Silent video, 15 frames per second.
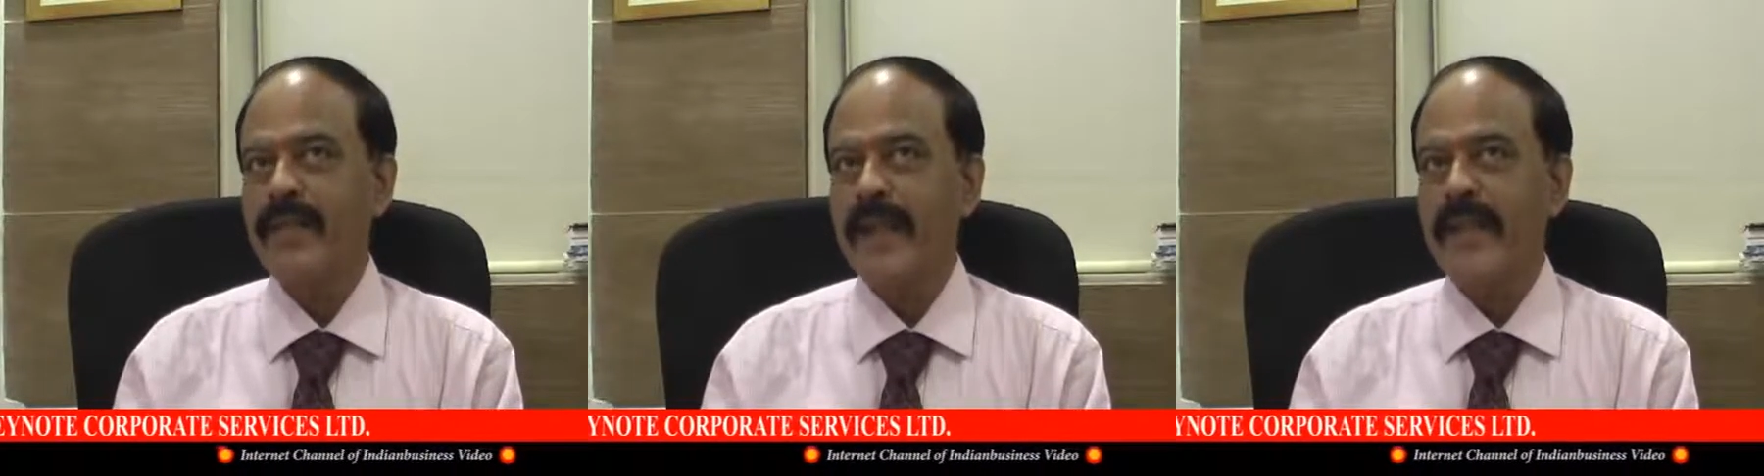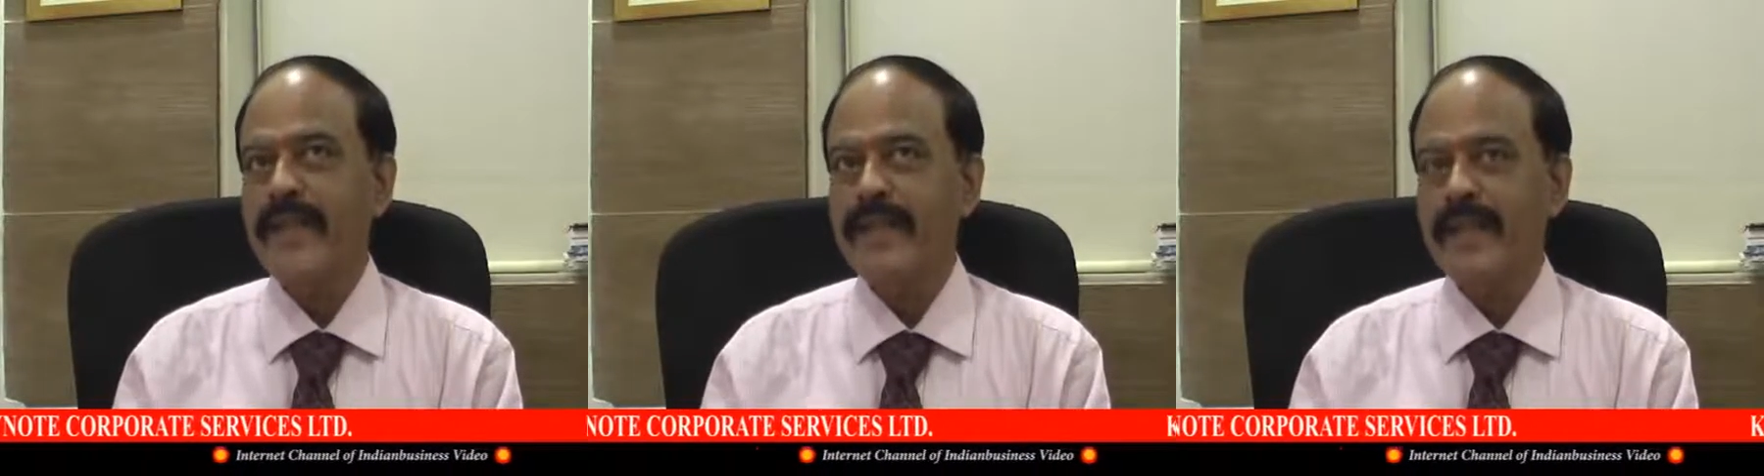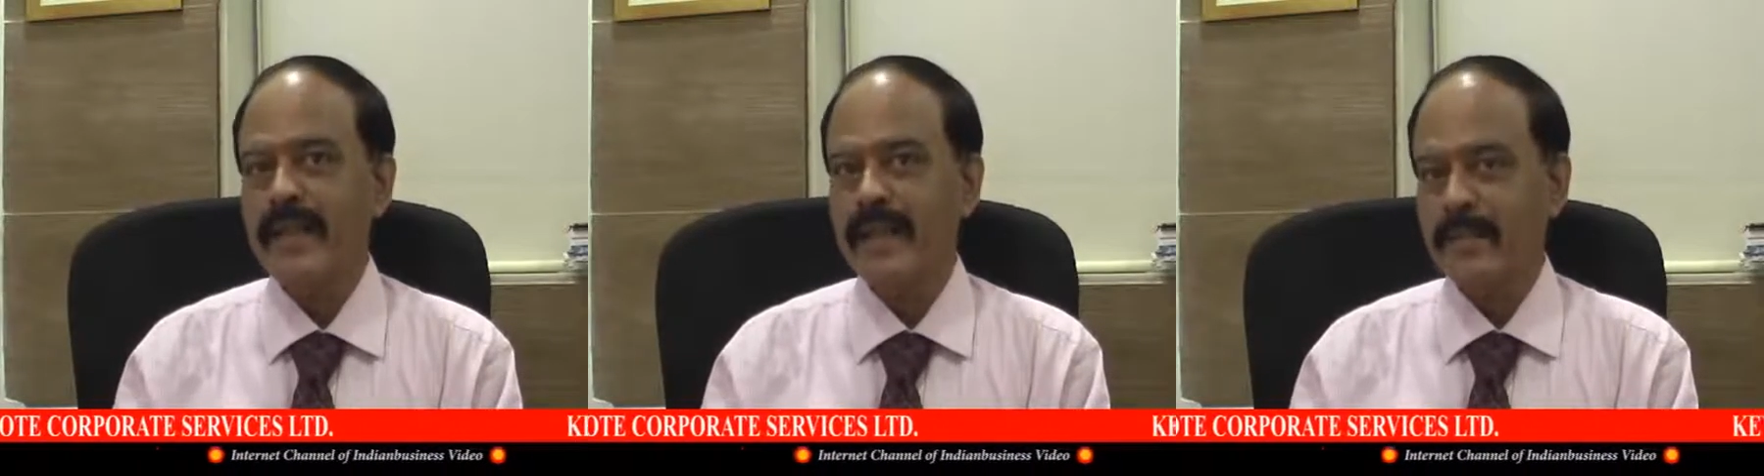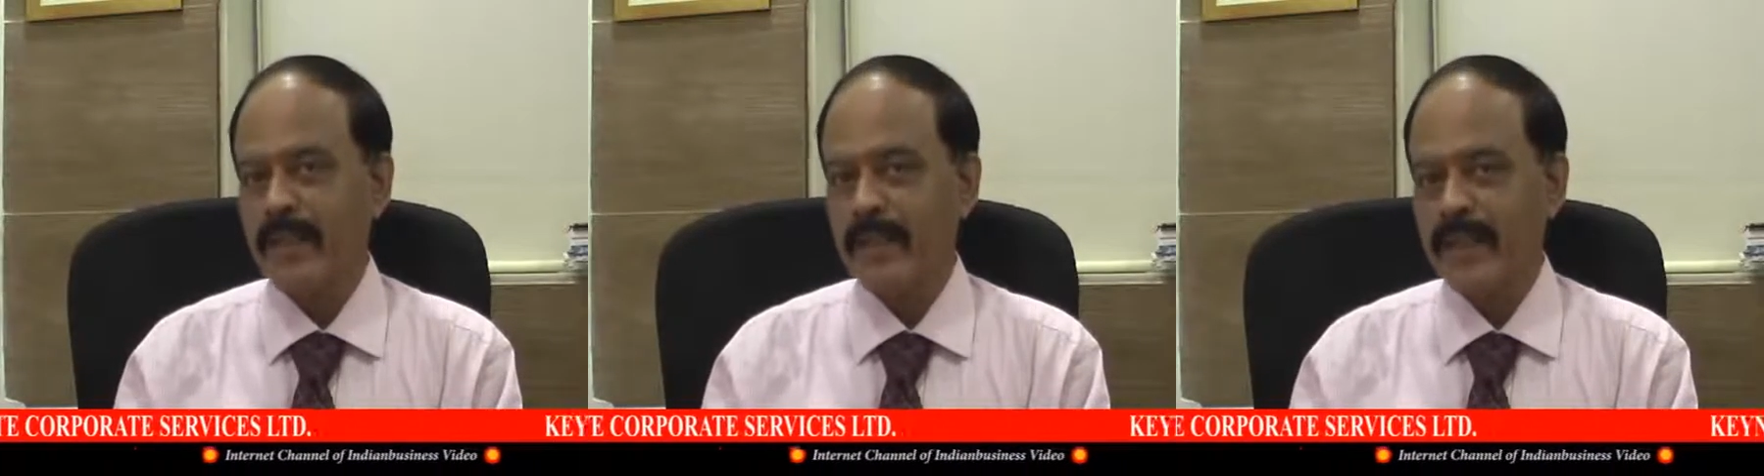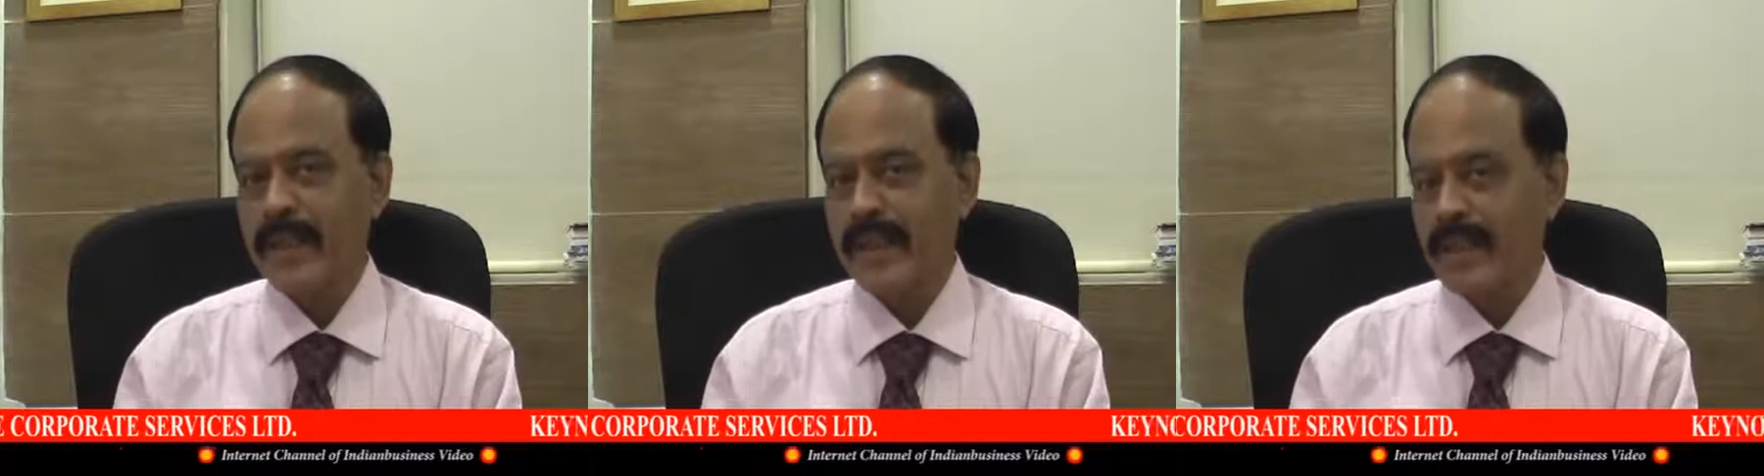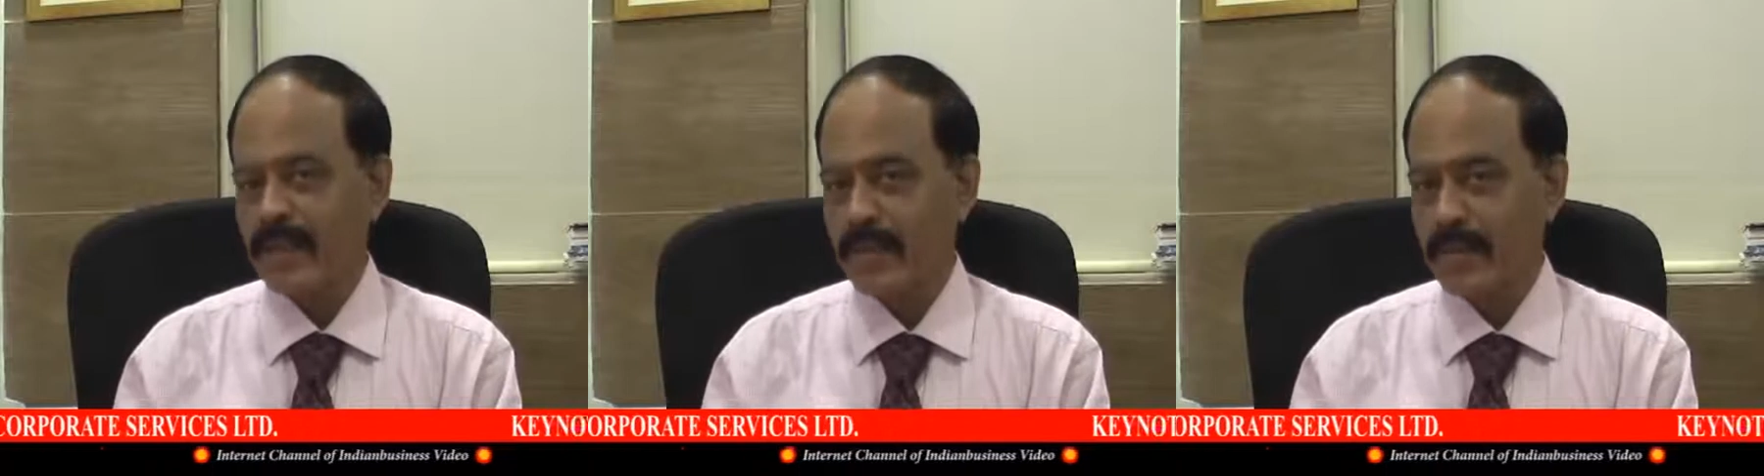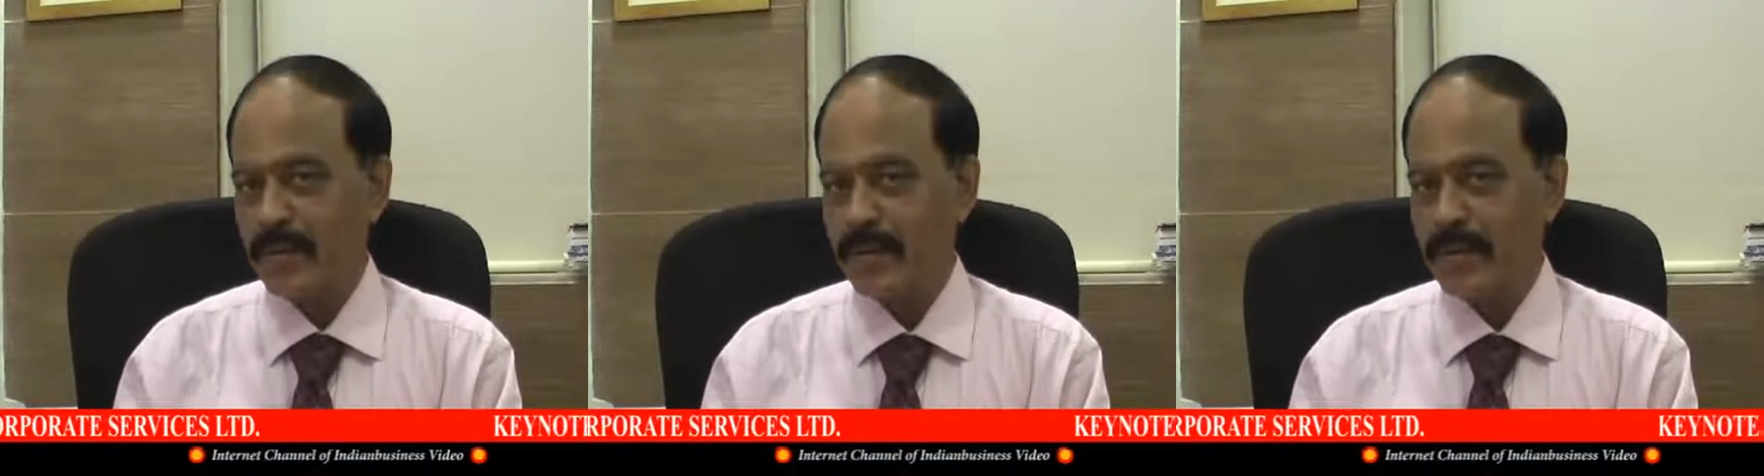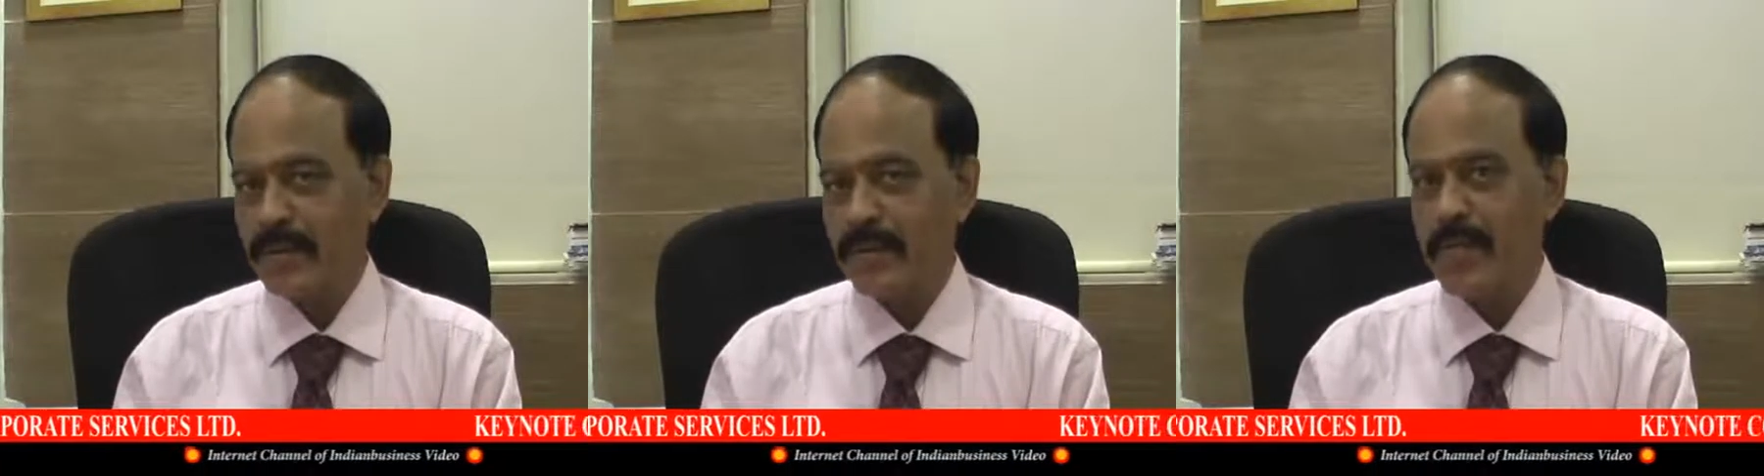financial reporting is going to